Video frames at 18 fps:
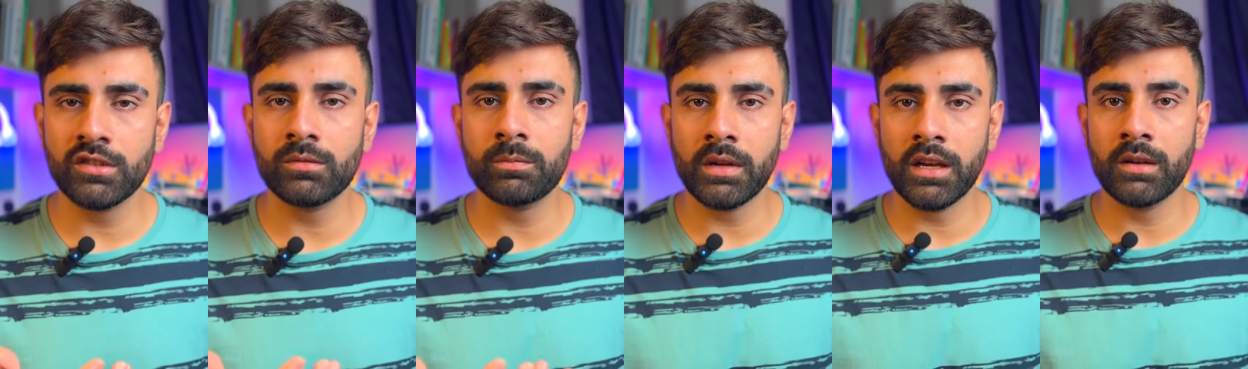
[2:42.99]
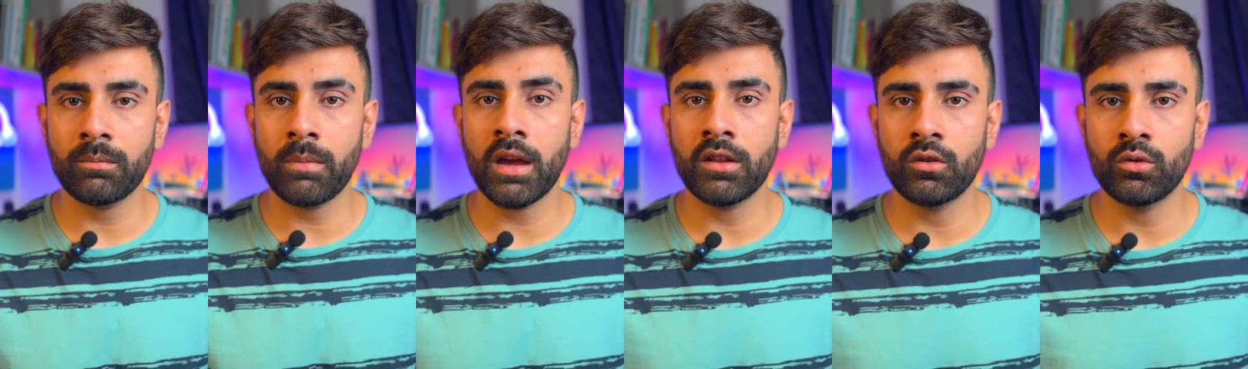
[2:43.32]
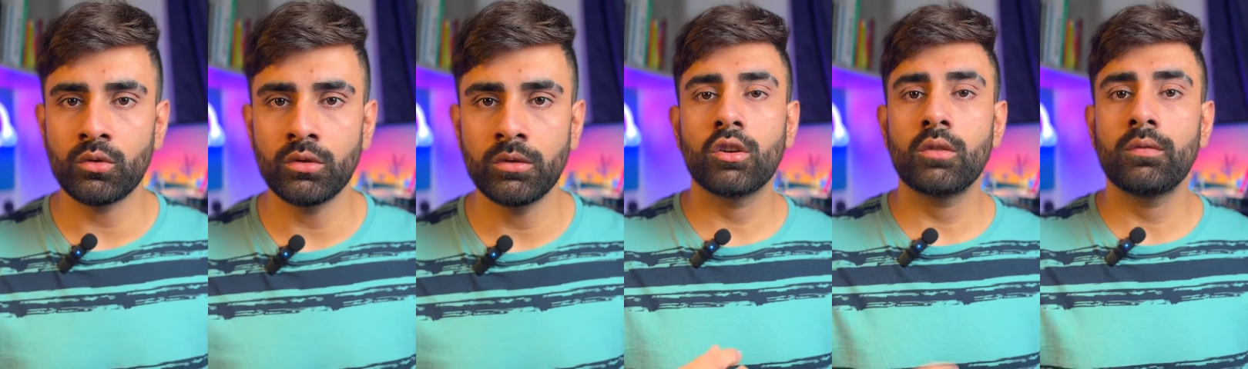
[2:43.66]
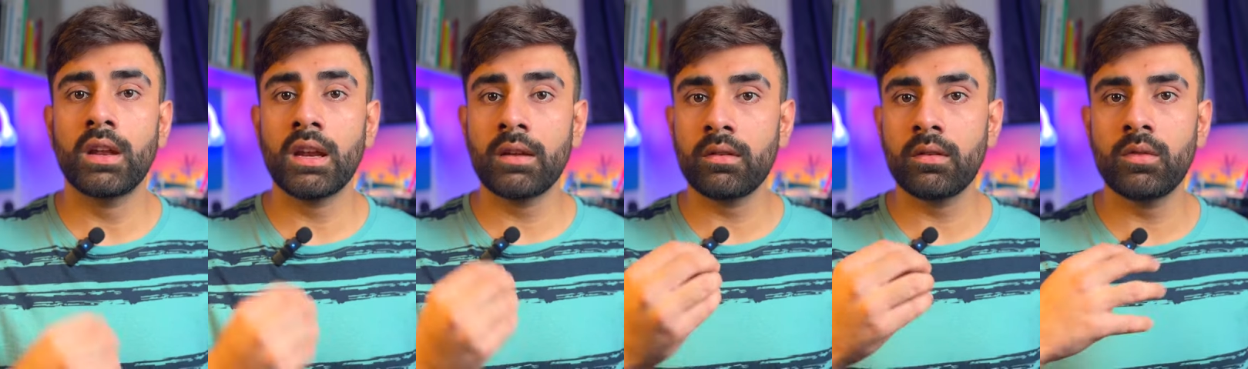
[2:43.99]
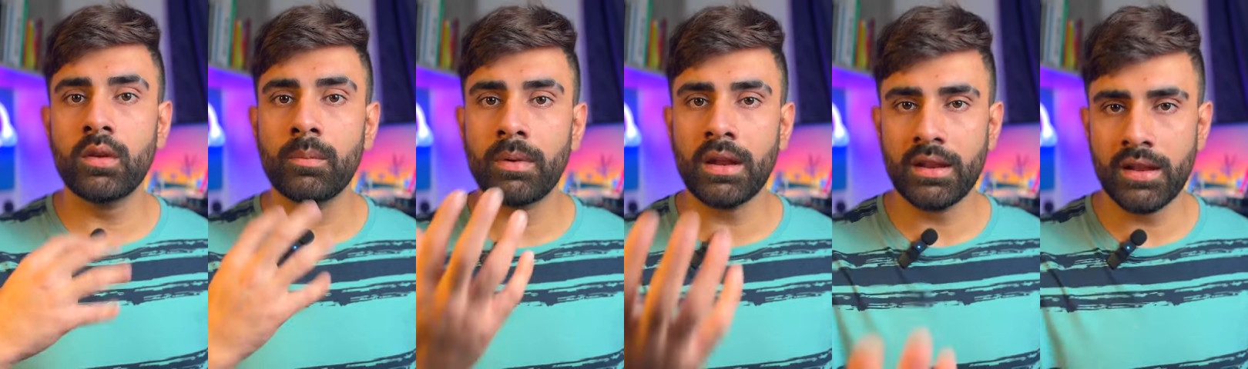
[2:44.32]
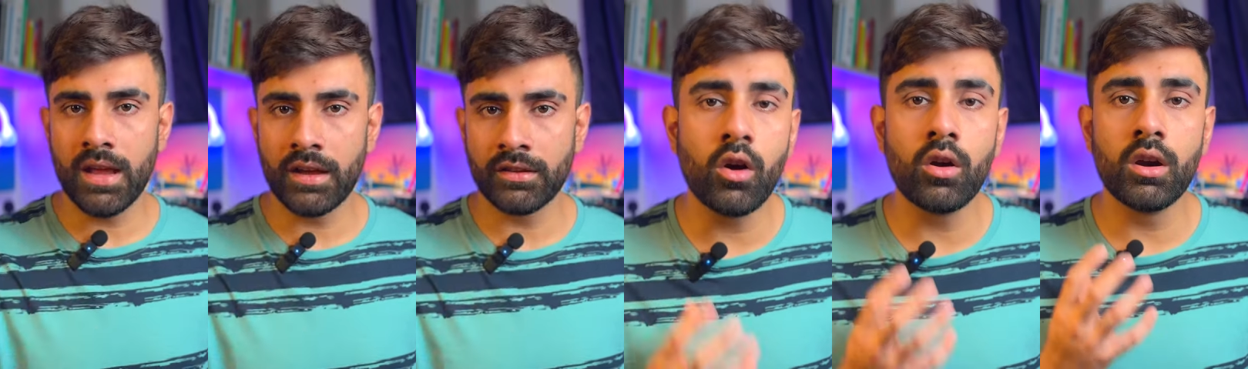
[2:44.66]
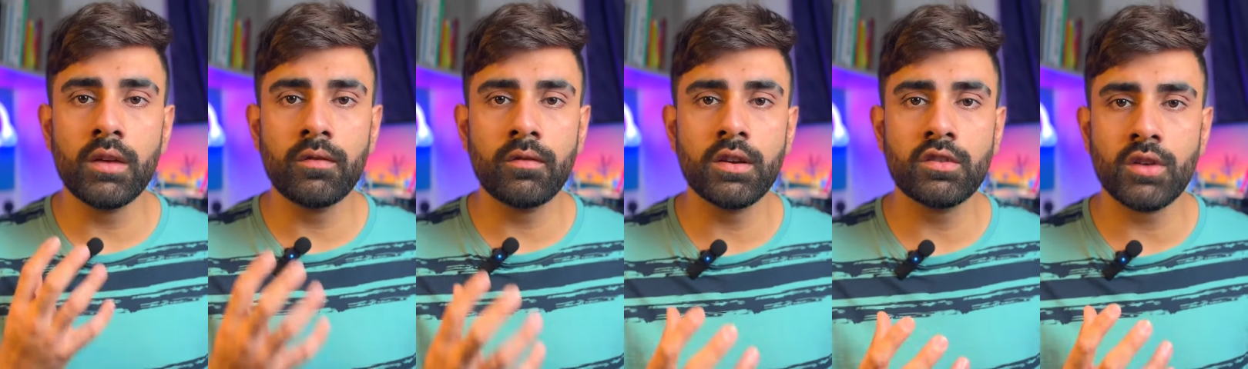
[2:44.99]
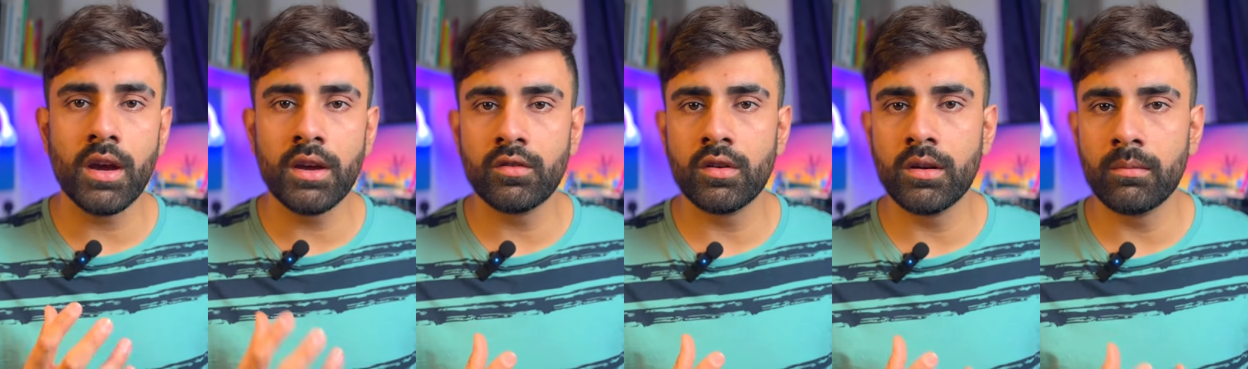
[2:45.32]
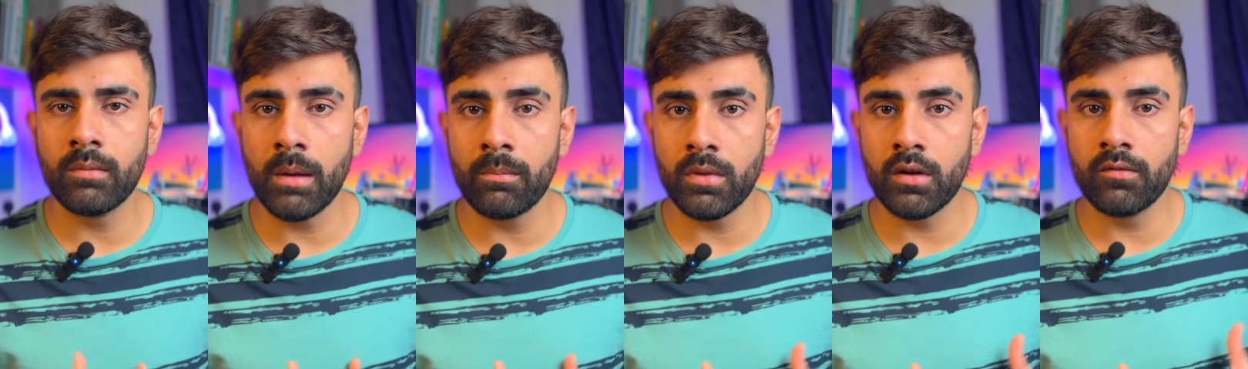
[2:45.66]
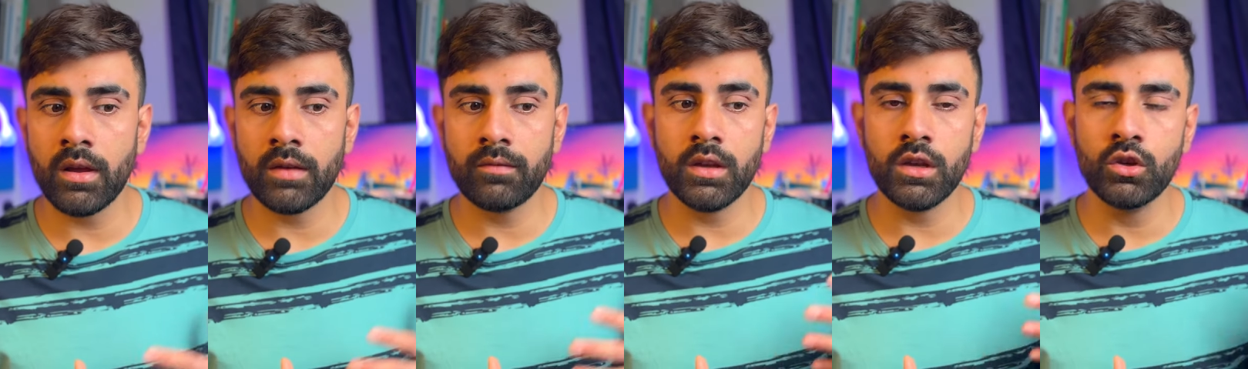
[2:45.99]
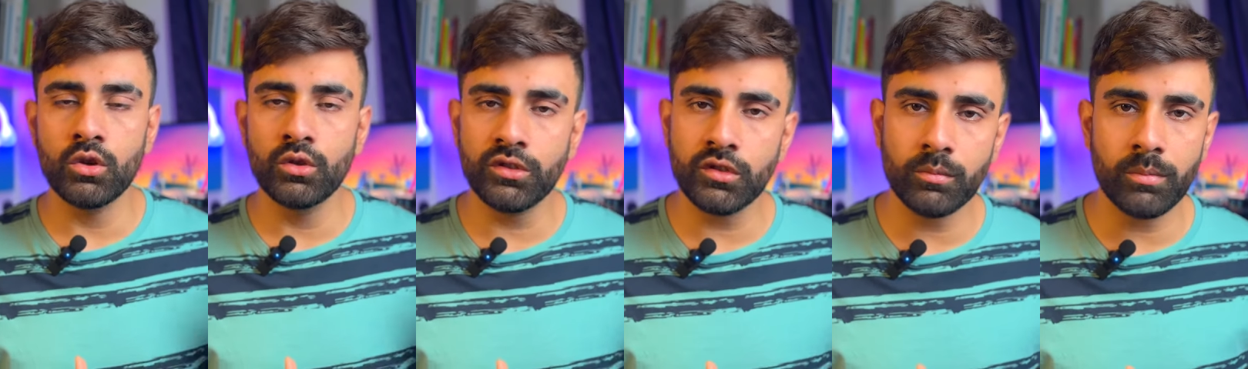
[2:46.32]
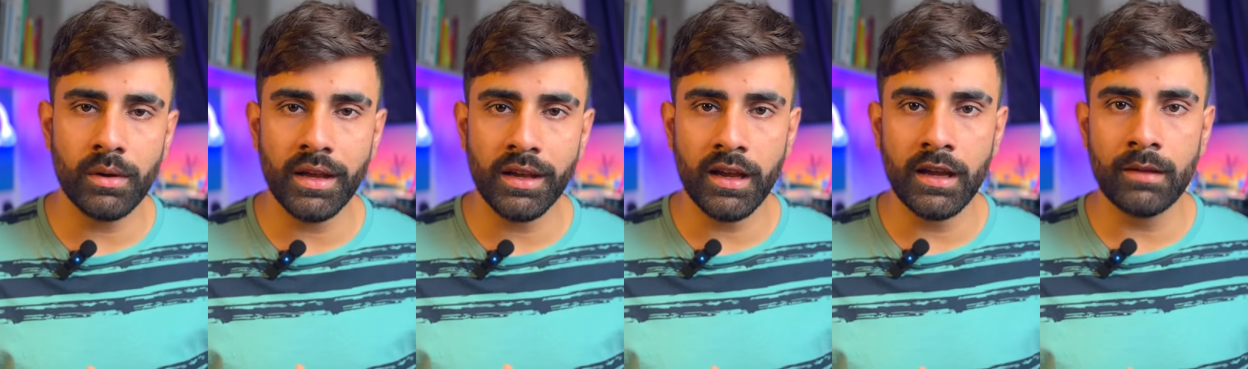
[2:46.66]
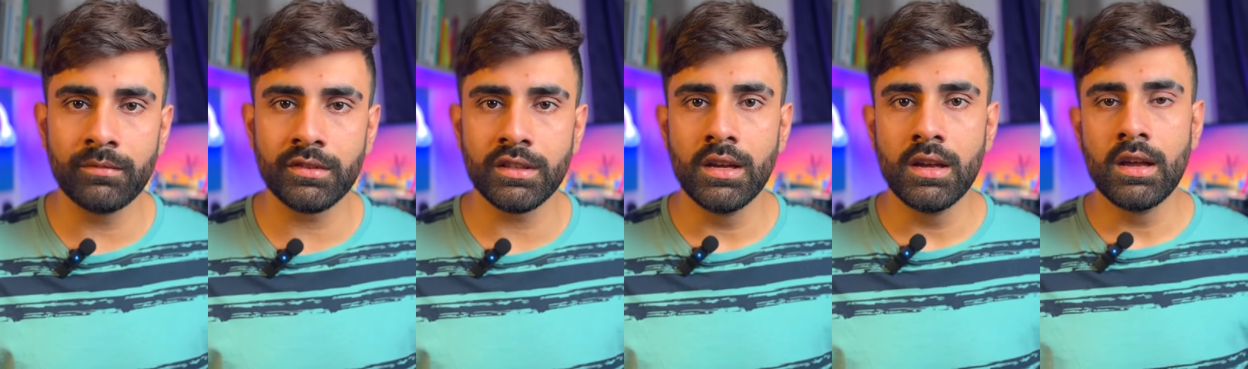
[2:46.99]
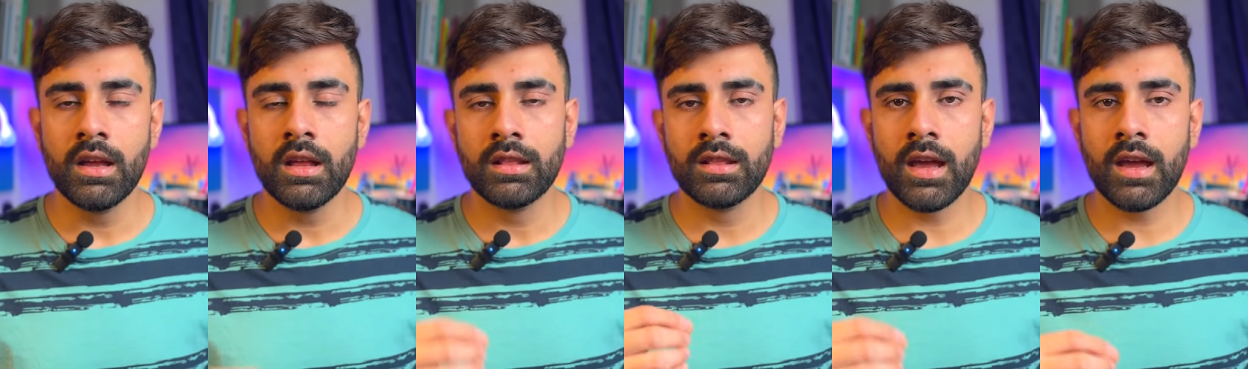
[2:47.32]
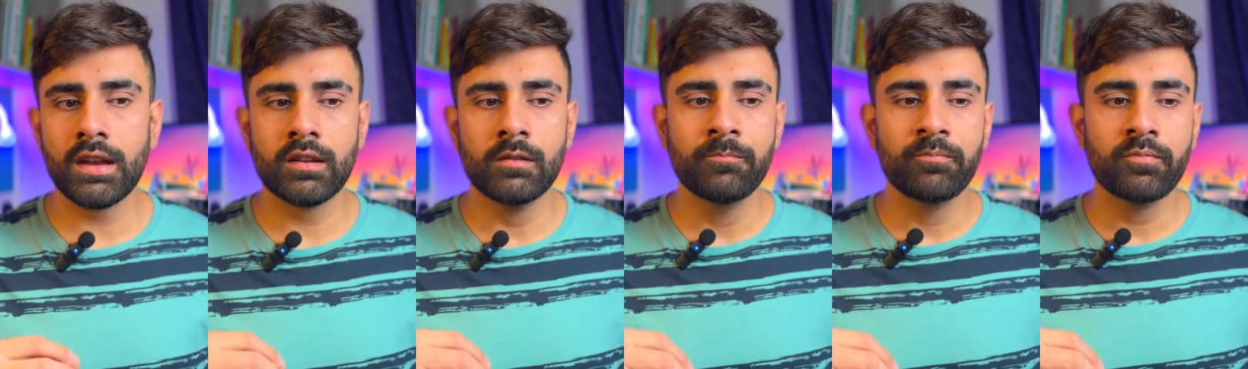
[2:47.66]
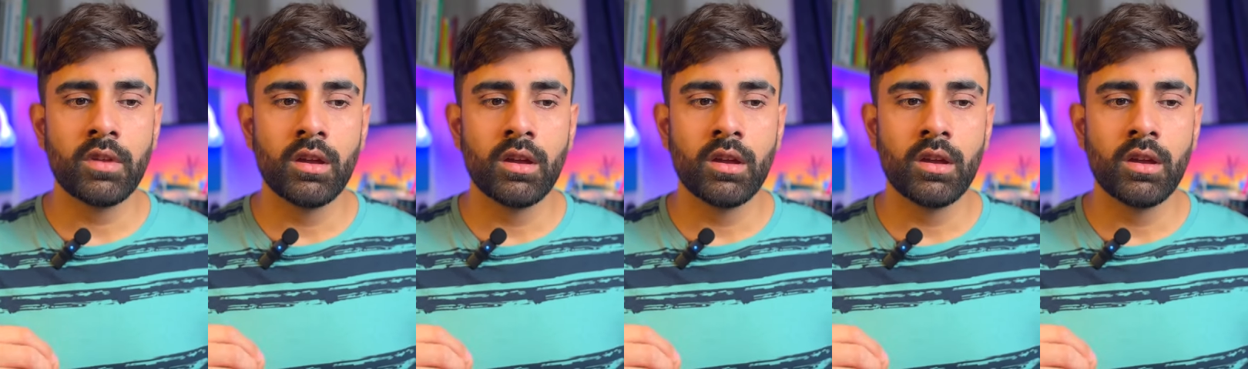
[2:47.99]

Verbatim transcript: just play it by the rules so whenever we play next or if we try to remember when we used to play games that